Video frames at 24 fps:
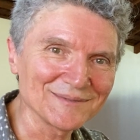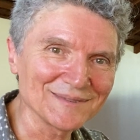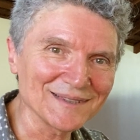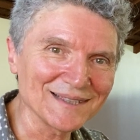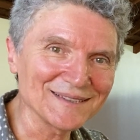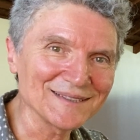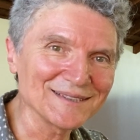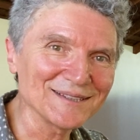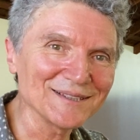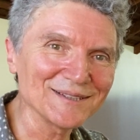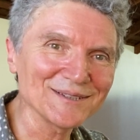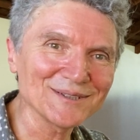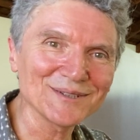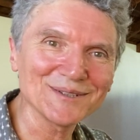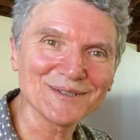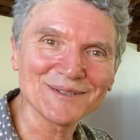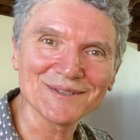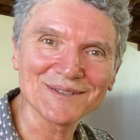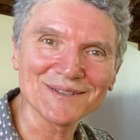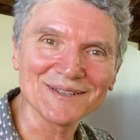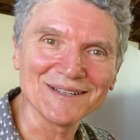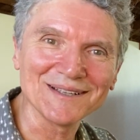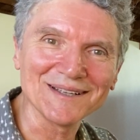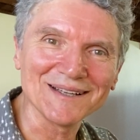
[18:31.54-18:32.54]
Until
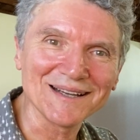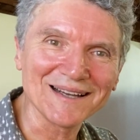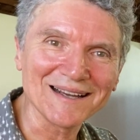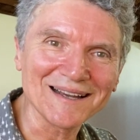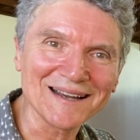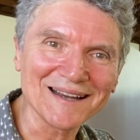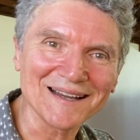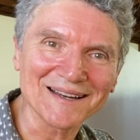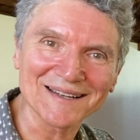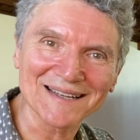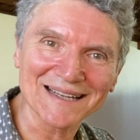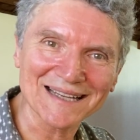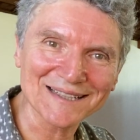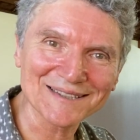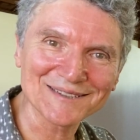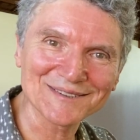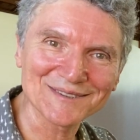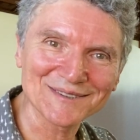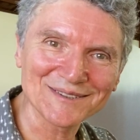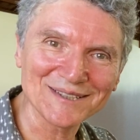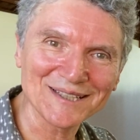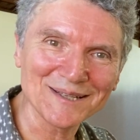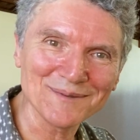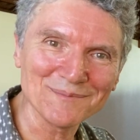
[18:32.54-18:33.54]
our
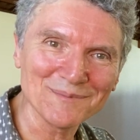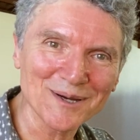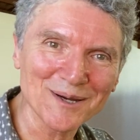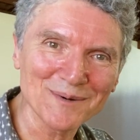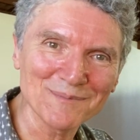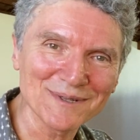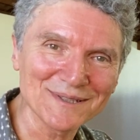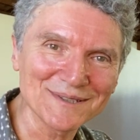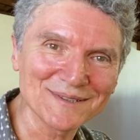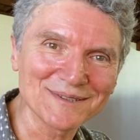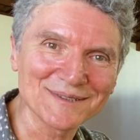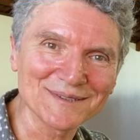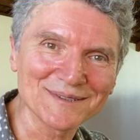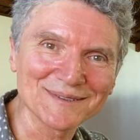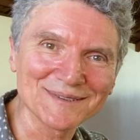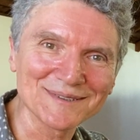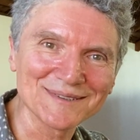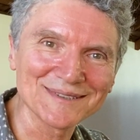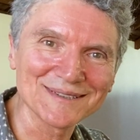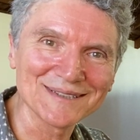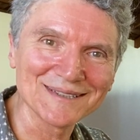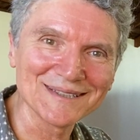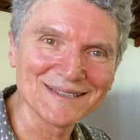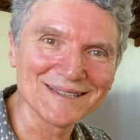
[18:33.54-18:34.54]
next tea moment,
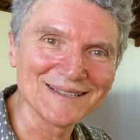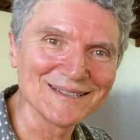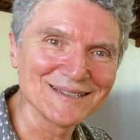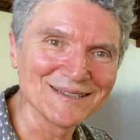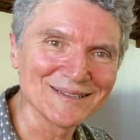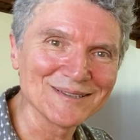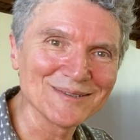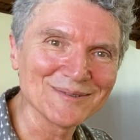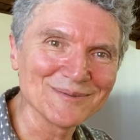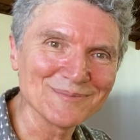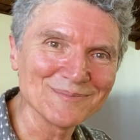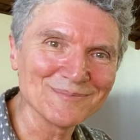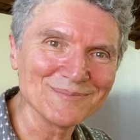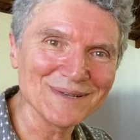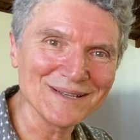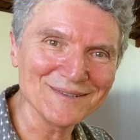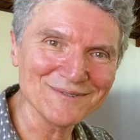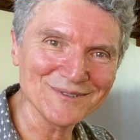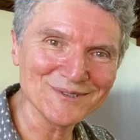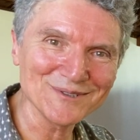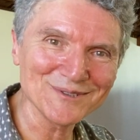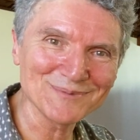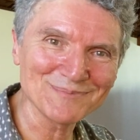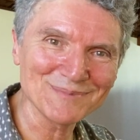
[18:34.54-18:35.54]

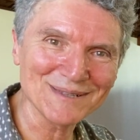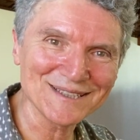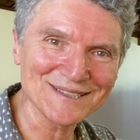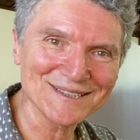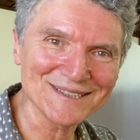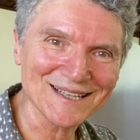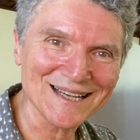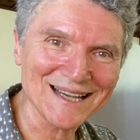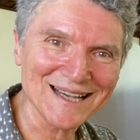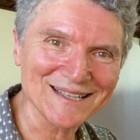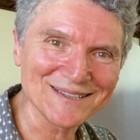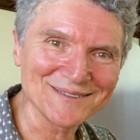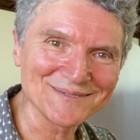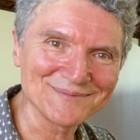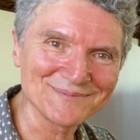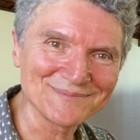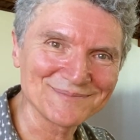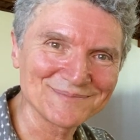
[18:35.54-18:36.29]
Bevush Beshan.